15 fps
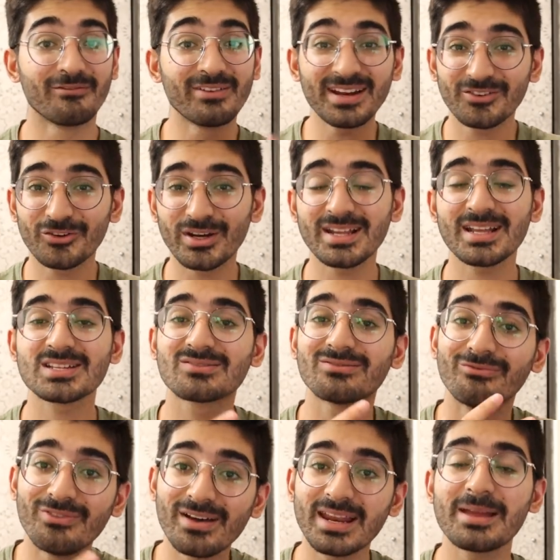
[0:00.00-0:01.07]
Weight training is
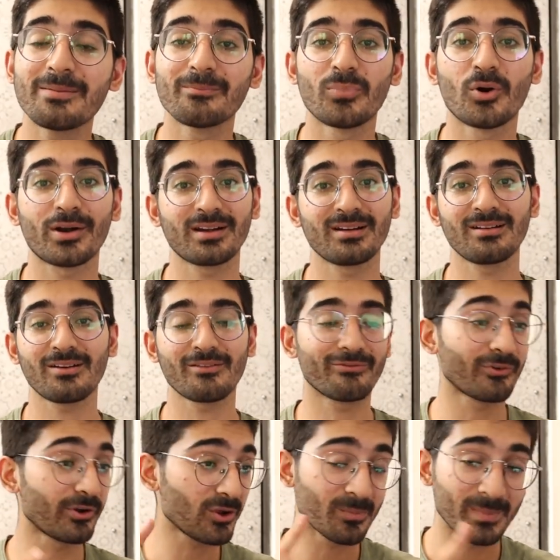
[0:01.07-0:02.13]
very important
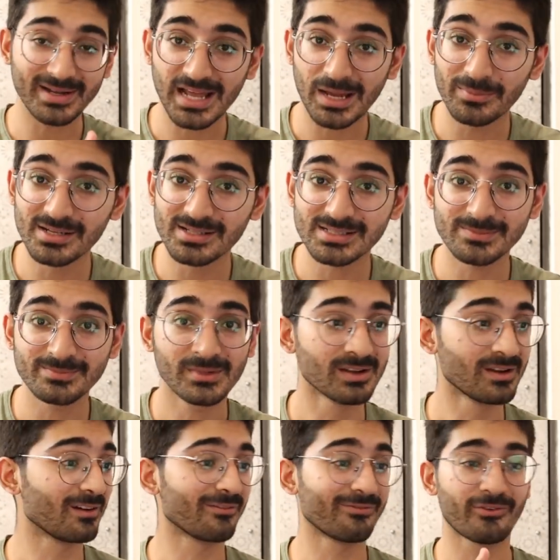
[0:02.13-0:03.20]
for your metabolism,
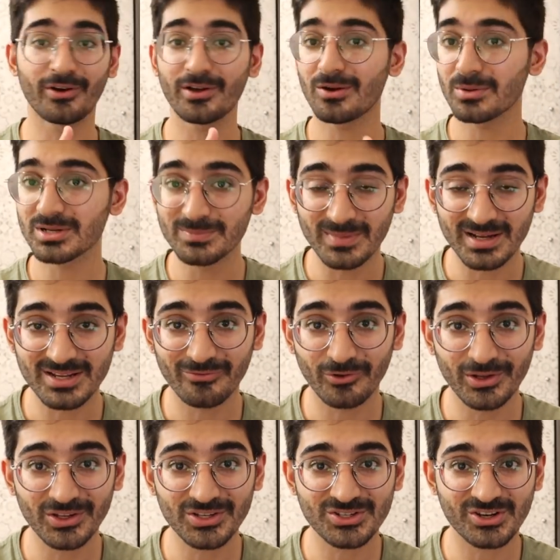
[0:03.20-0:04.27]
for
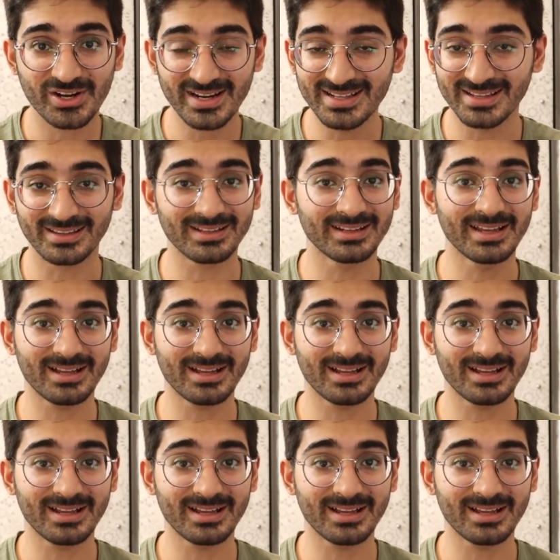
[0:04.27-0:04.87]
your strength.